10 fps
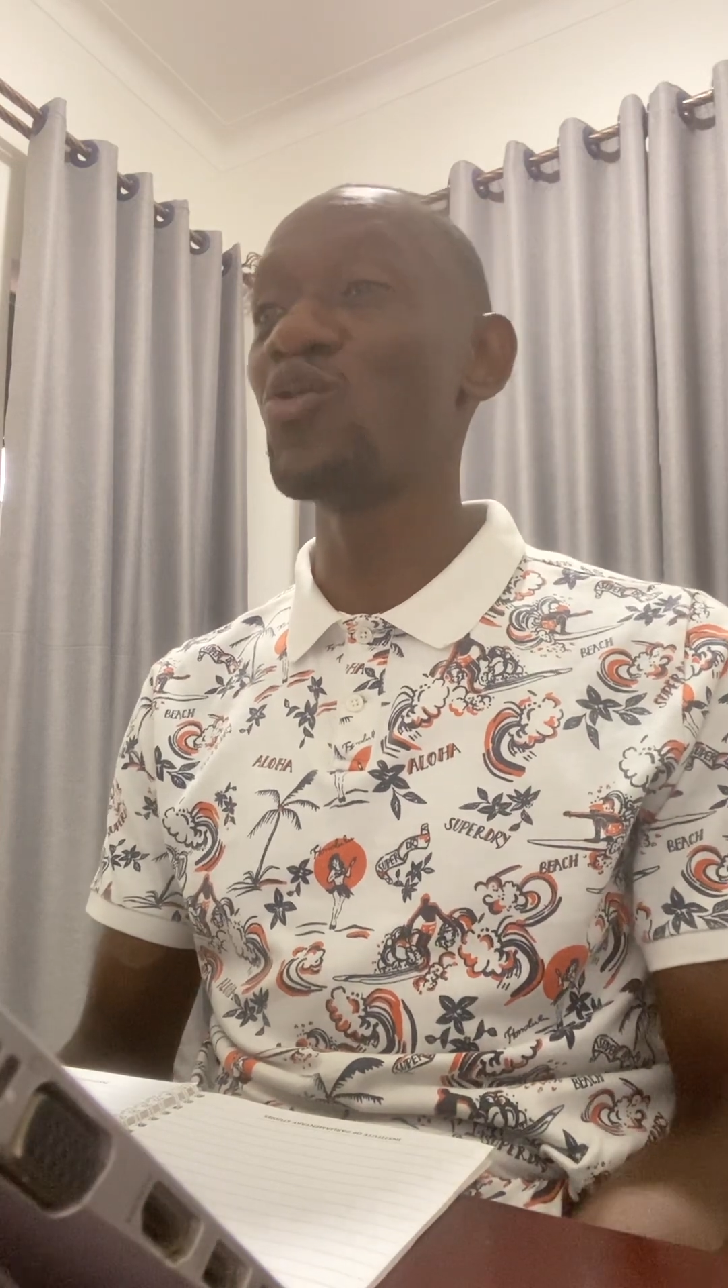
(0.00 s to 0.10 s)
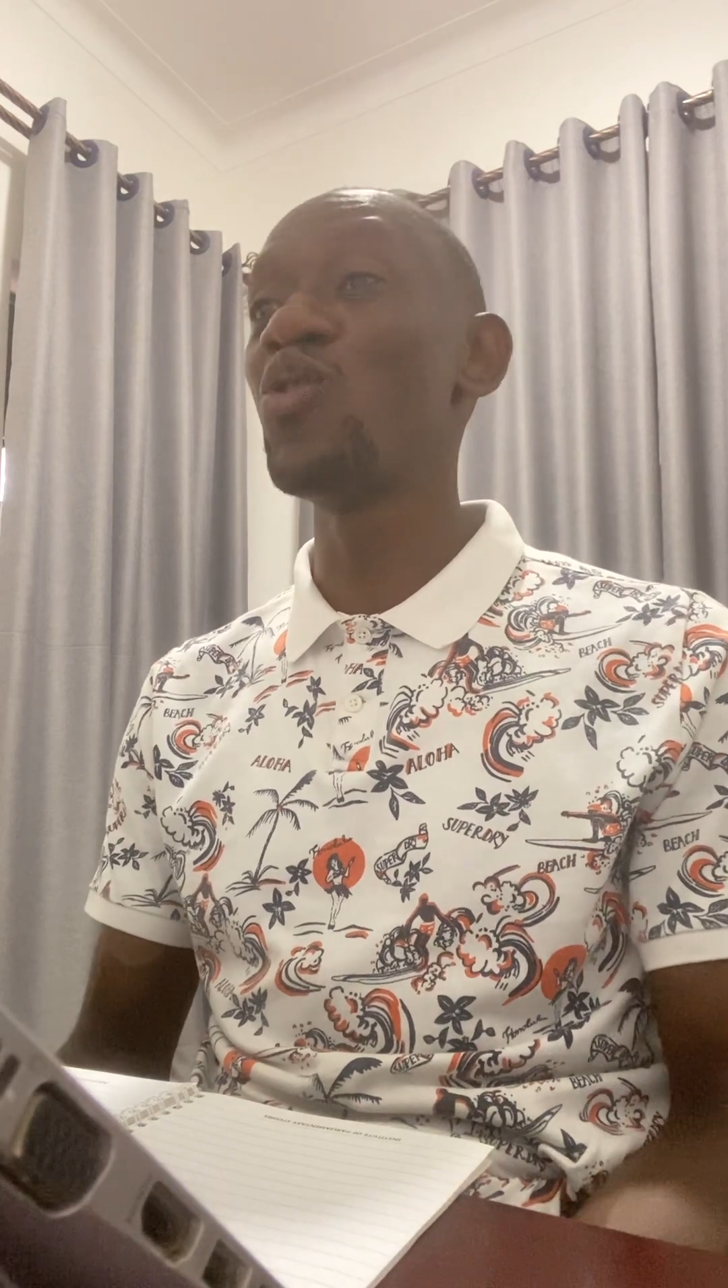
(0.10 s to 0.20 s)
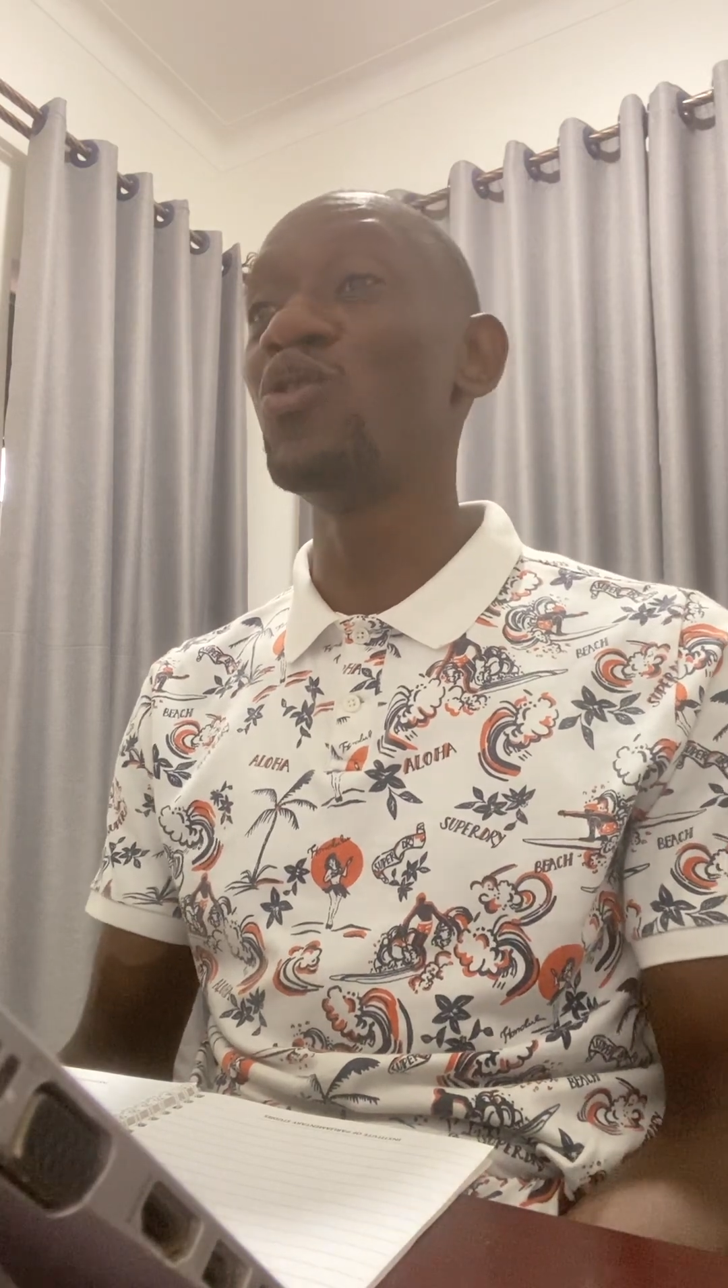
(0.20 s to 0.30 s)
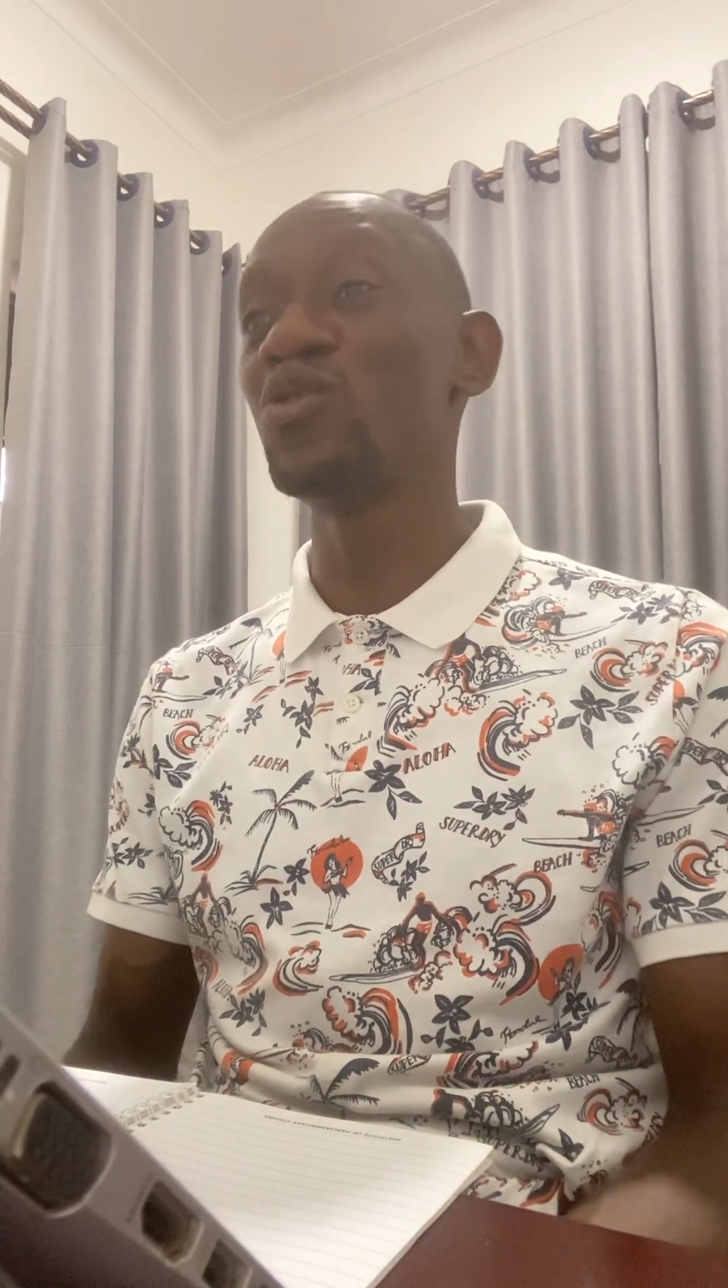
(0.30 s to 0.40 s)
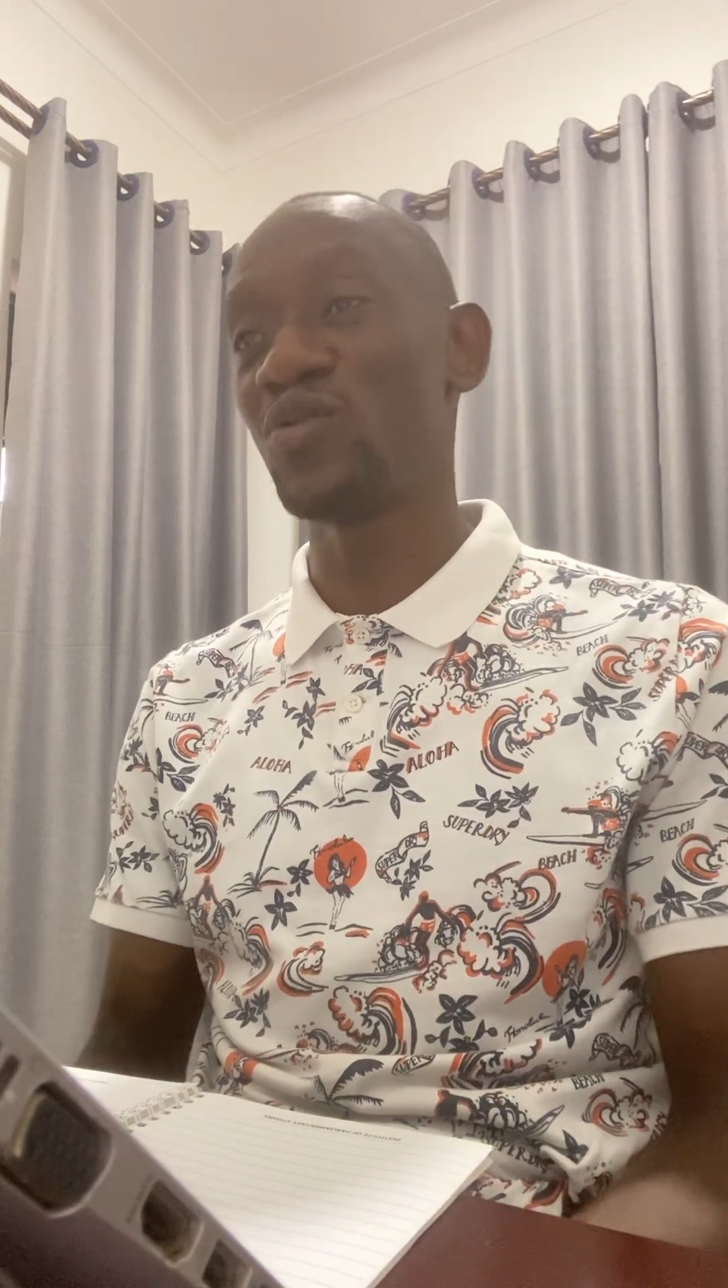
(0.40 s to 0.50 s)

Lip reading: or not